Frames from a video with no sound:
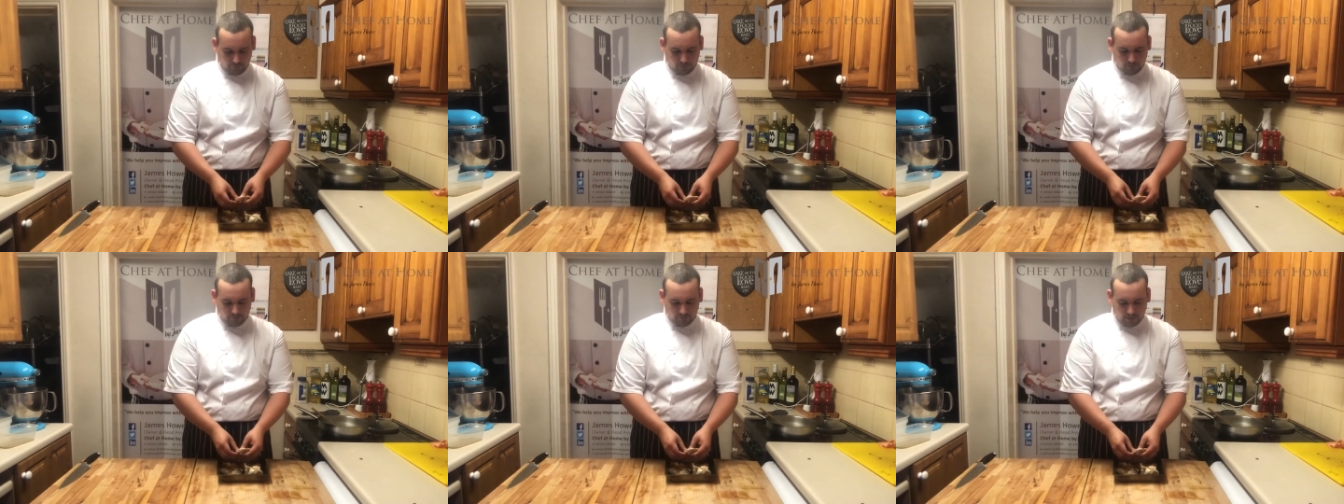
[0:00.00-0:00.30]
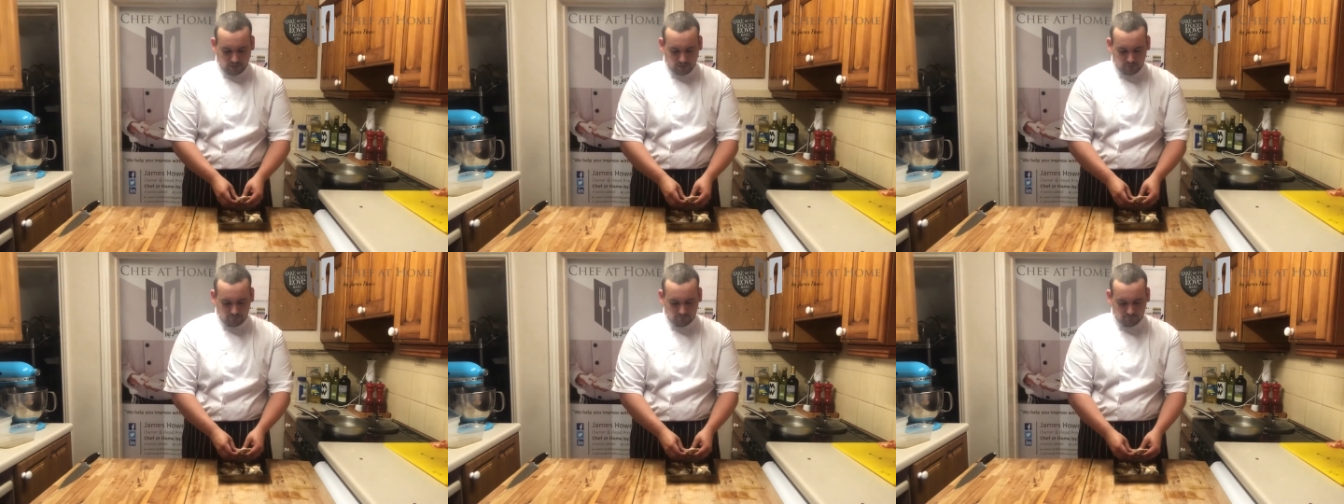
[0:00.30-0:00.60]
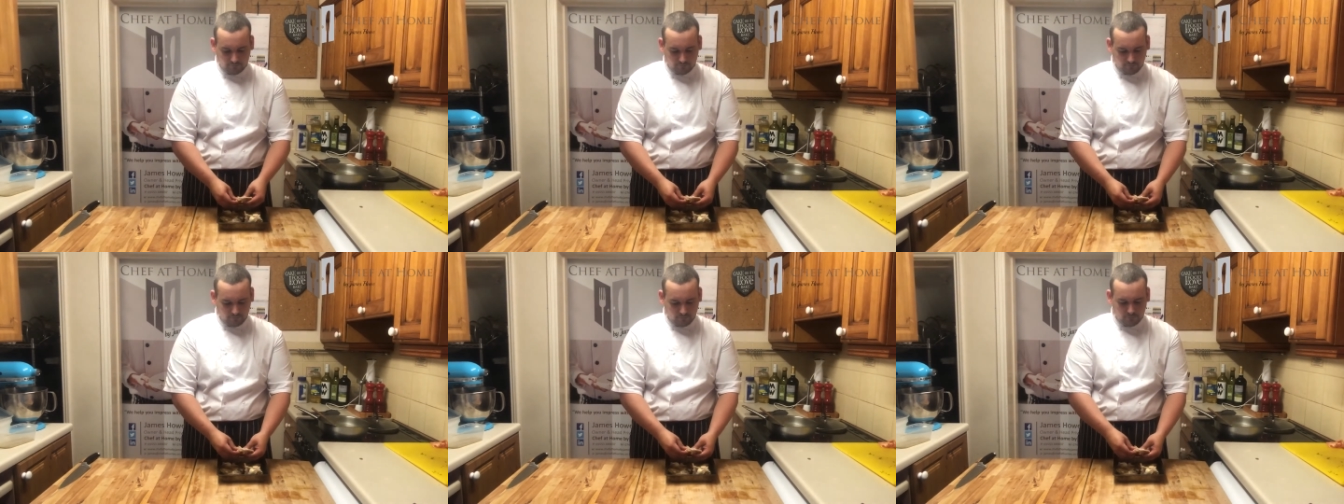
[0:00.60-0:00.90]
it all down,
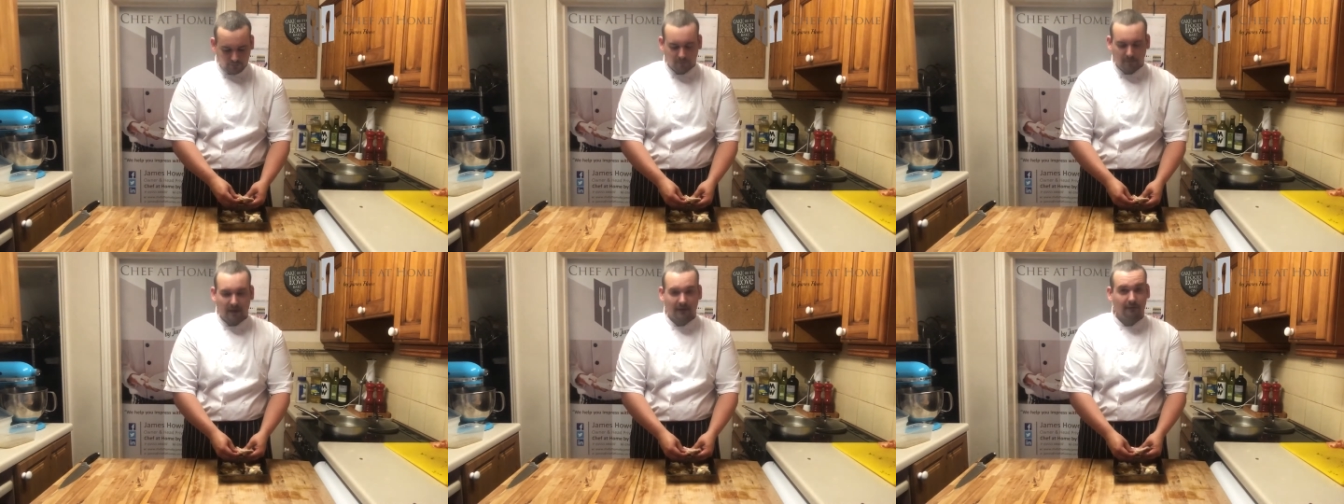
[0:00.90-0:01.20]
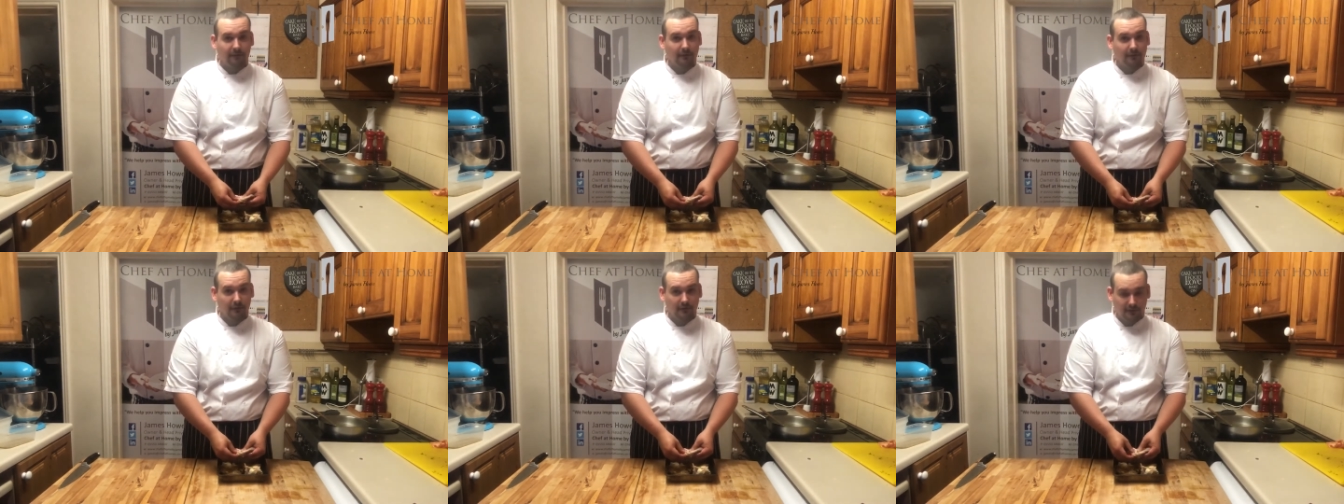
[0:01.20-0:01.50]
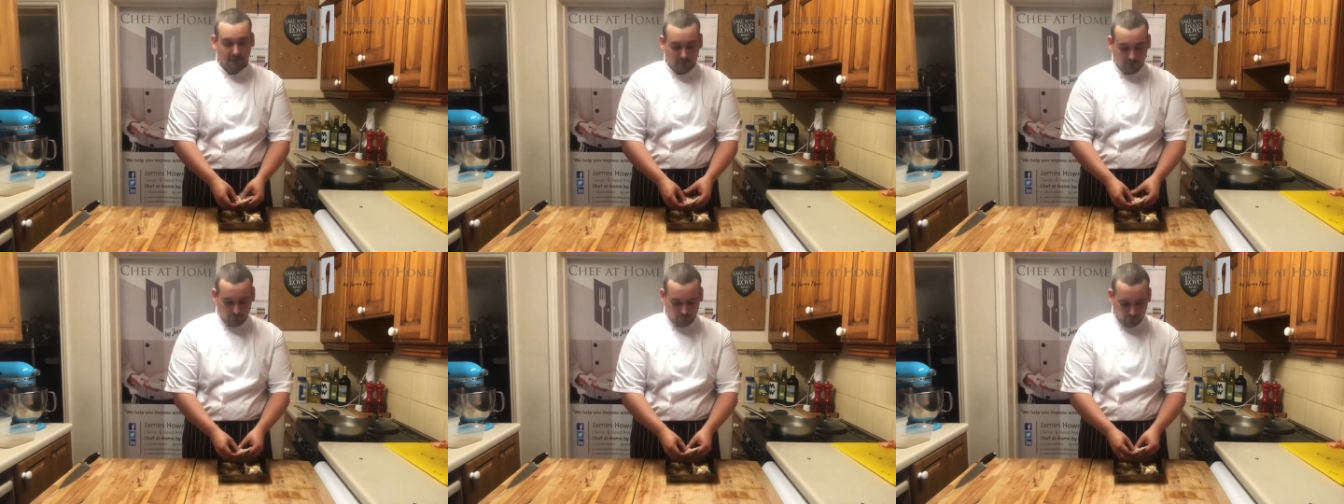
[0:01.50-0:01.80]
fold it back through
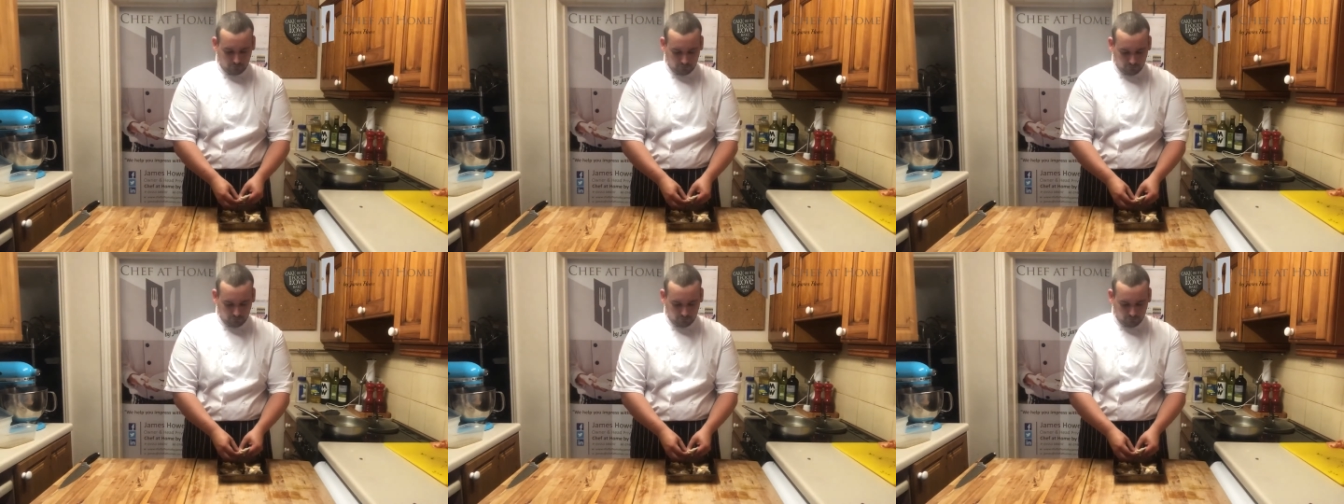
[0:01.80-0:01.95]
the soup.